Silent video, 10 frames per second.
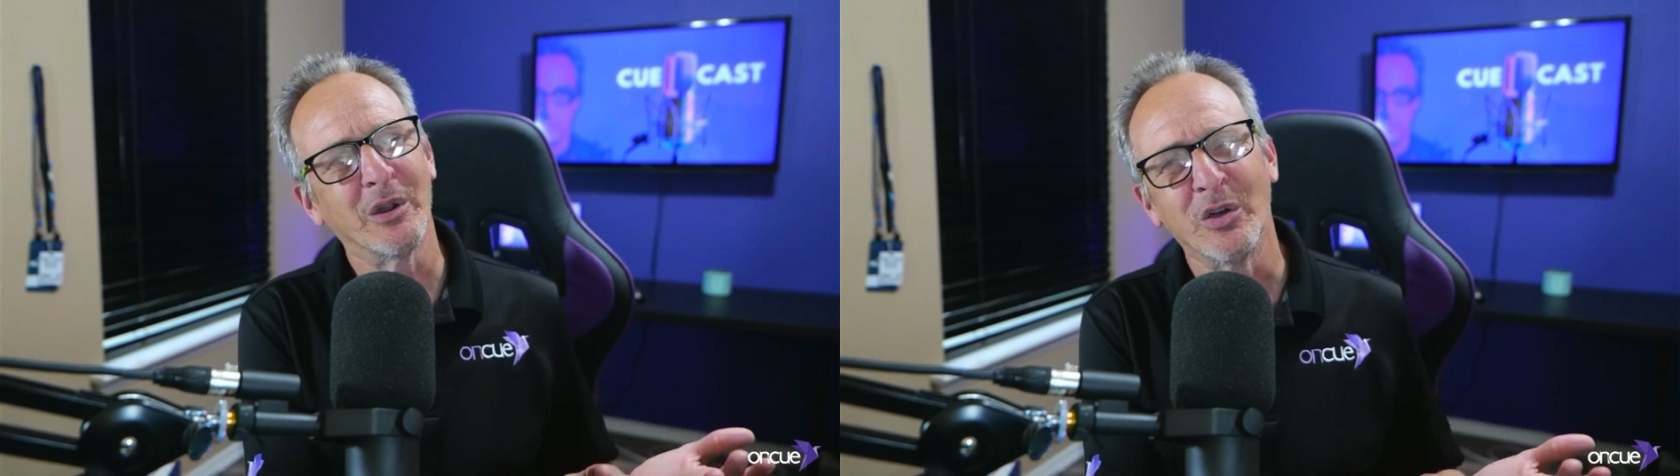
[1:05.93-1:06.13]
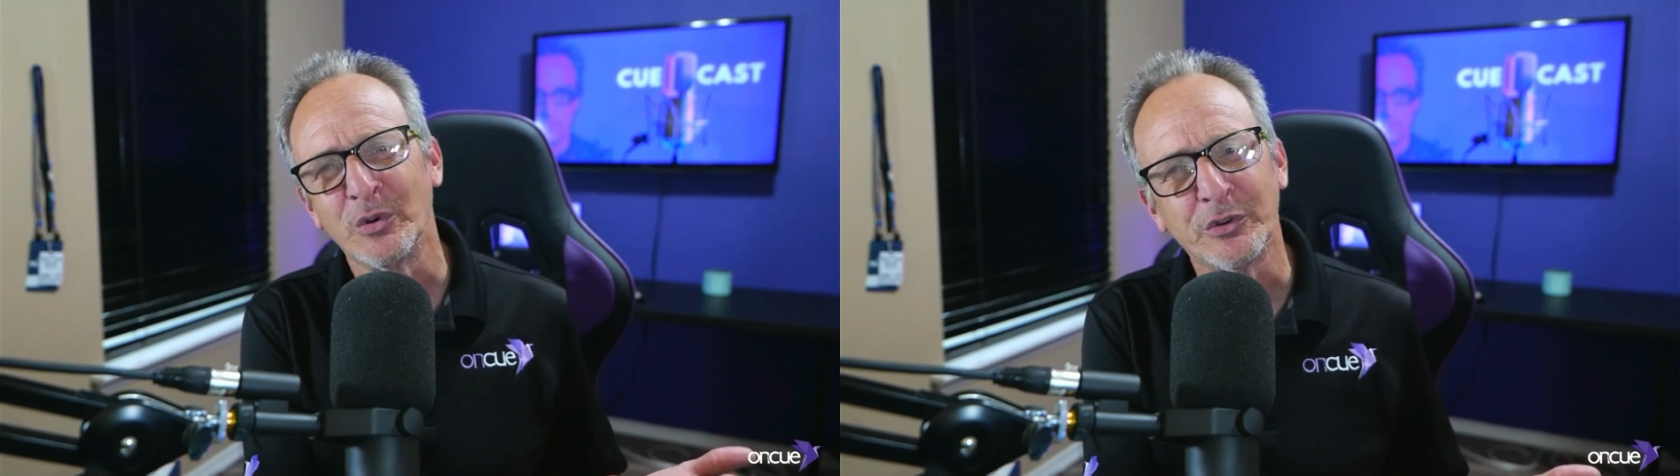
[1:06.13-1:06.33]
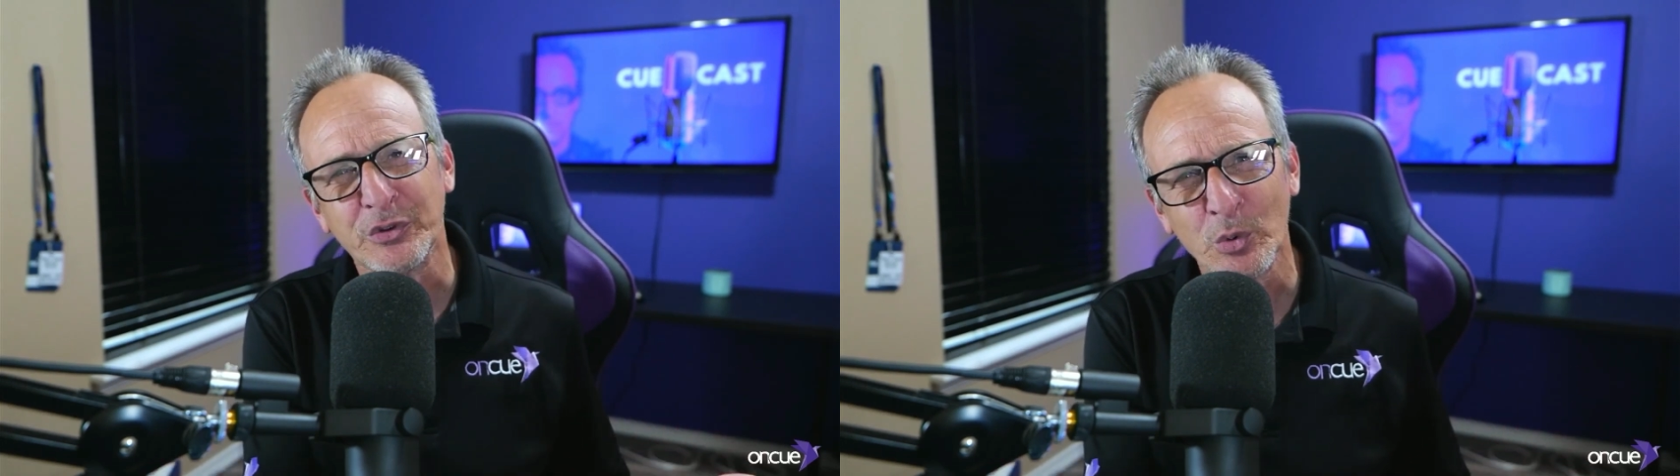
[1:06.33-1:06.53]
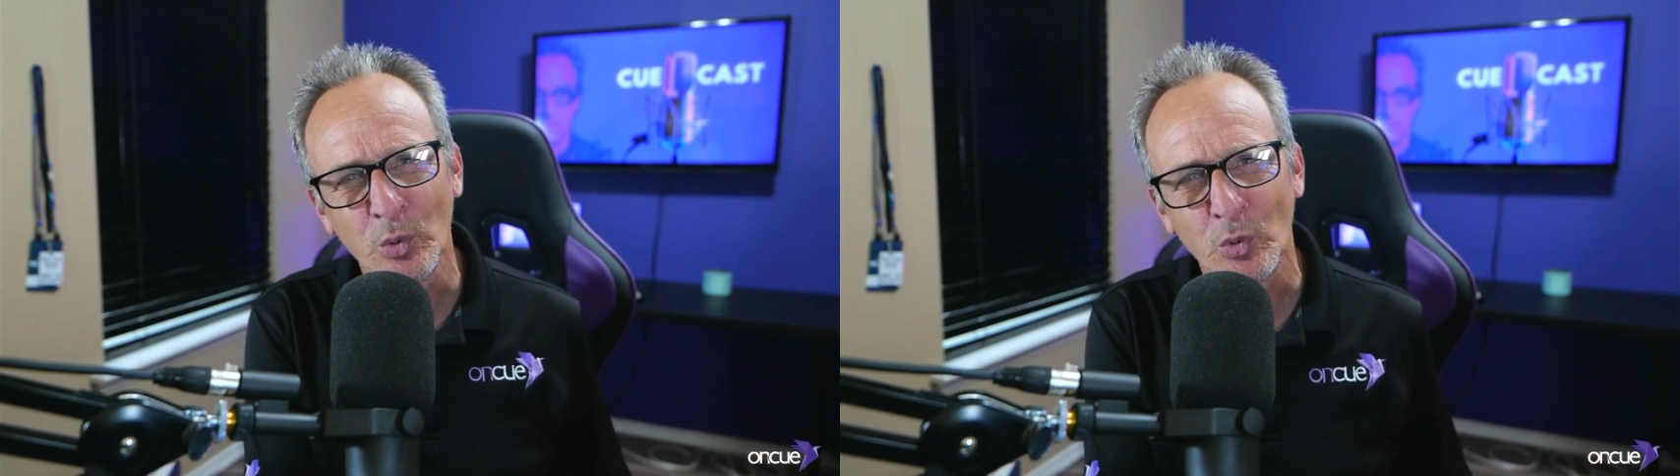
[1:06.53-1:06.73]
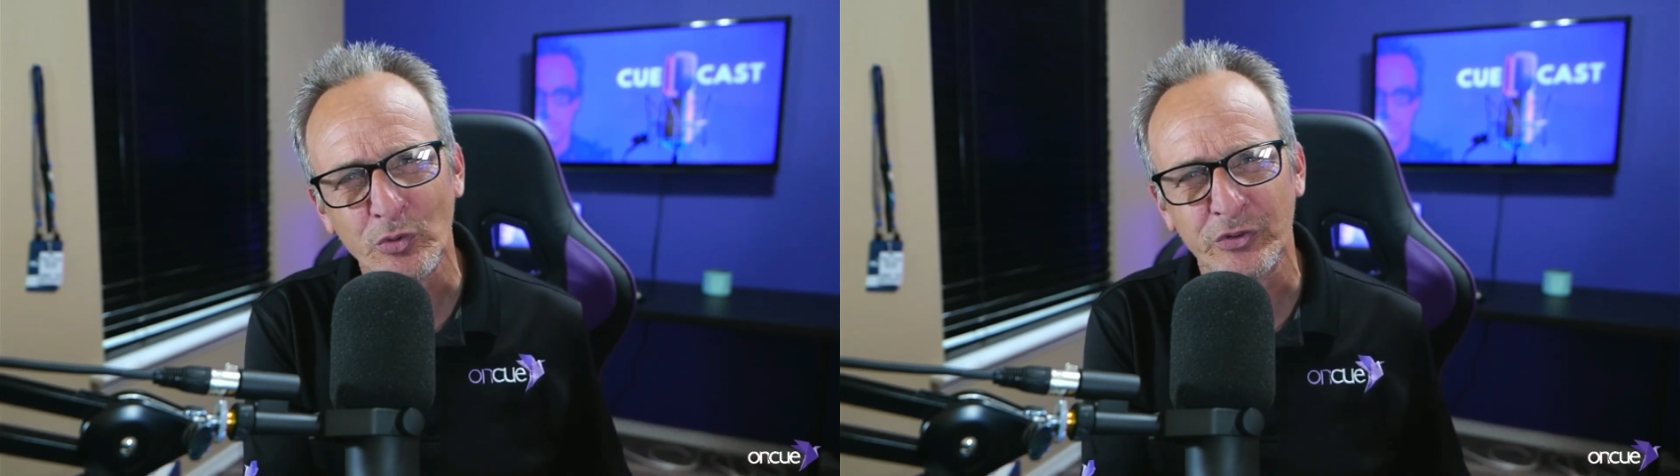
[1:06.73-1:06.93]
other
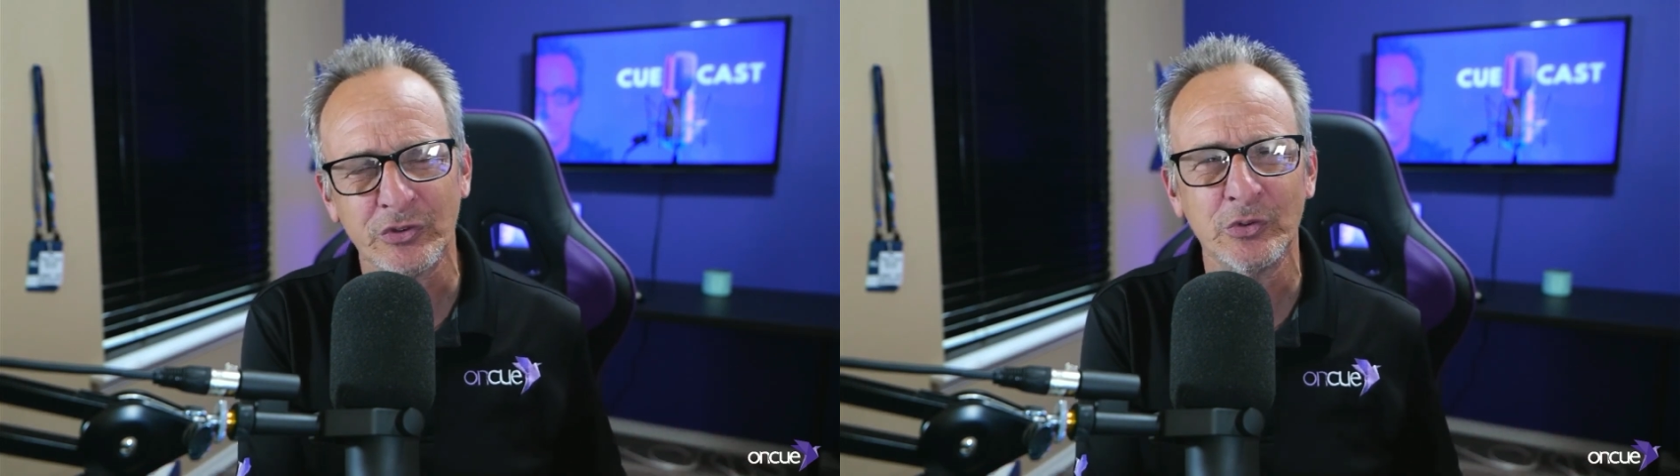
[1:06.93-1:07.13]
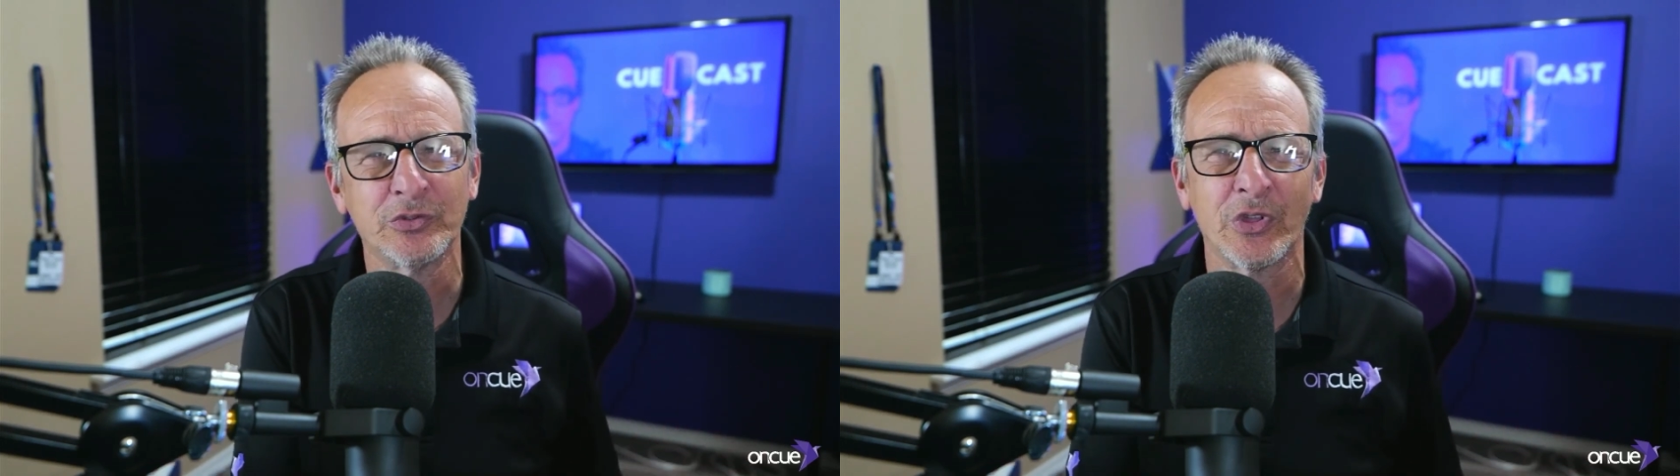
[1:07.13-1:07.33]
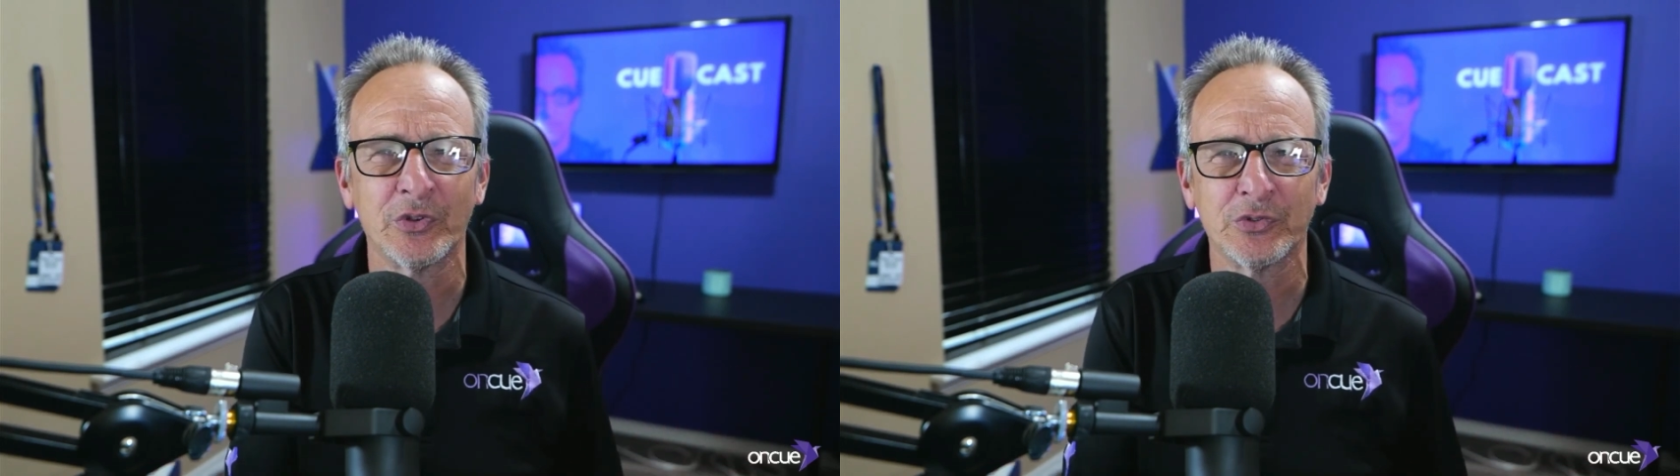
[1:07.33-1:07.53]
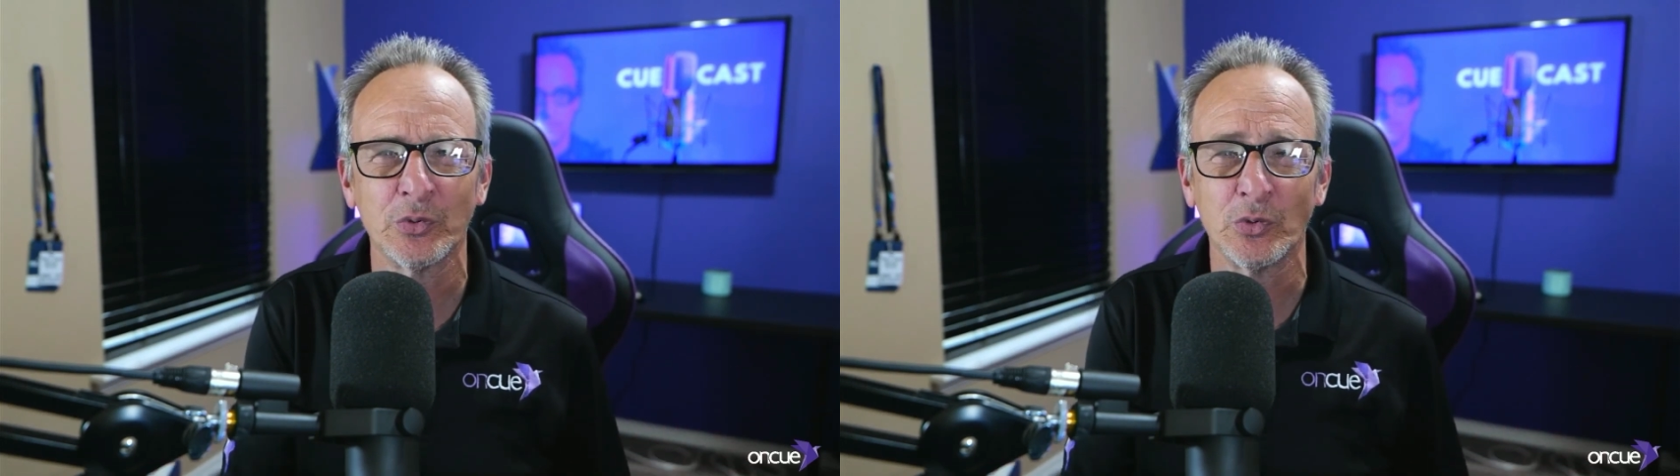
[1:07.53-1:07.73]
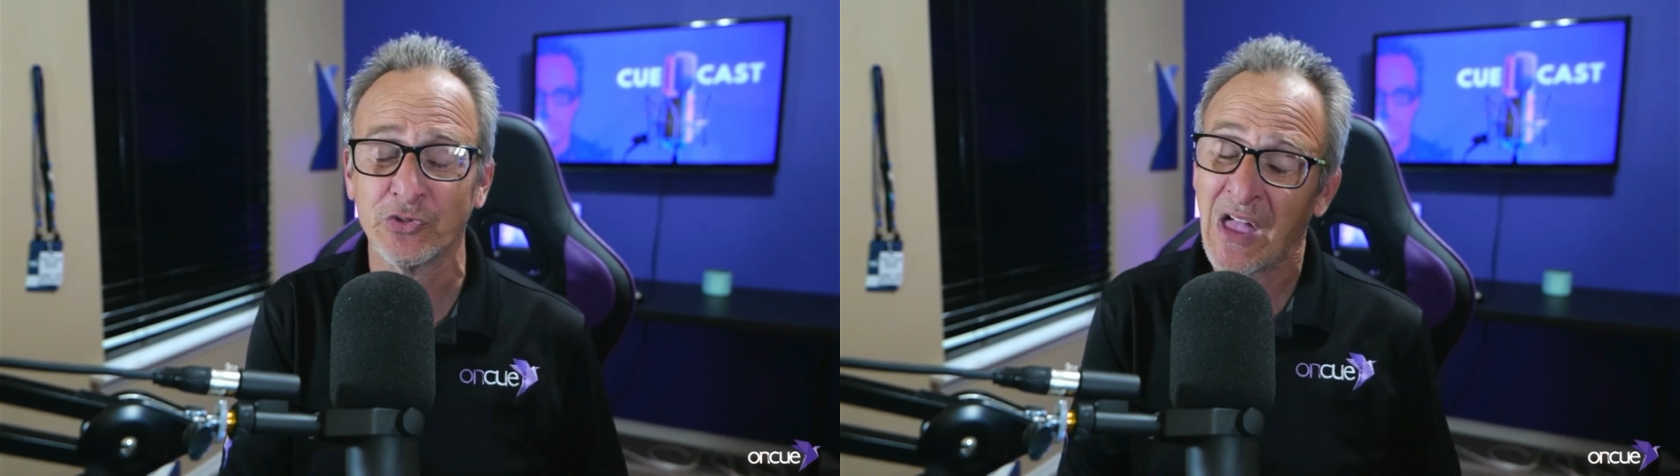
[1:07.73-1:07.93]
tools and use other
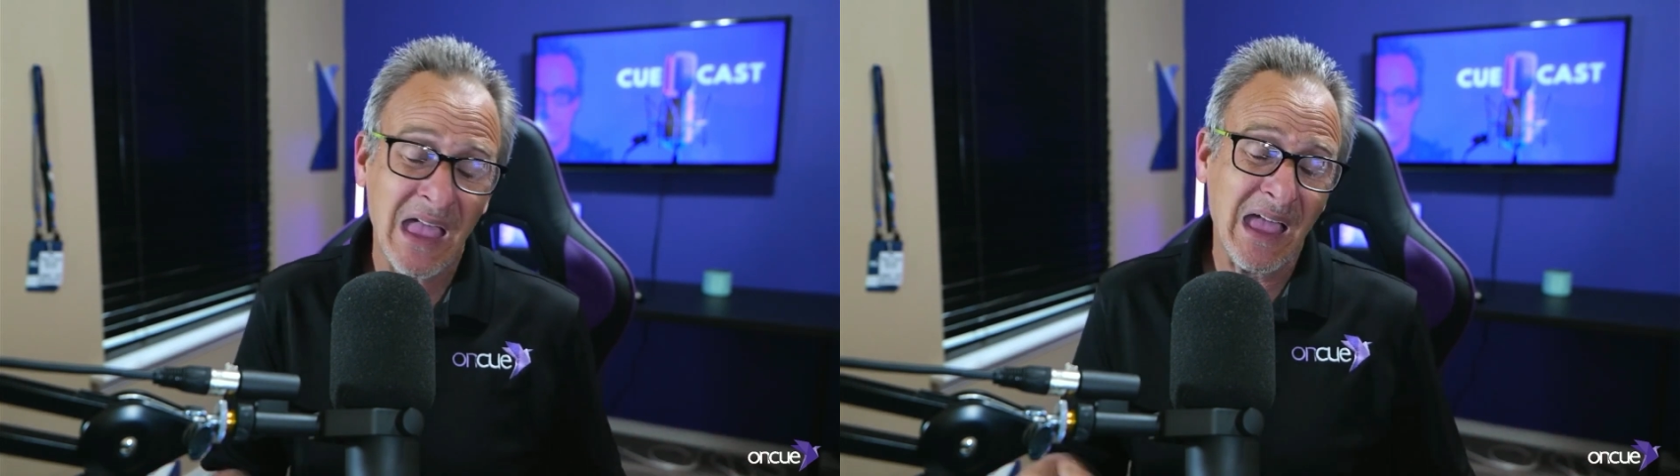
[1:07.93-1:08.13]
tools.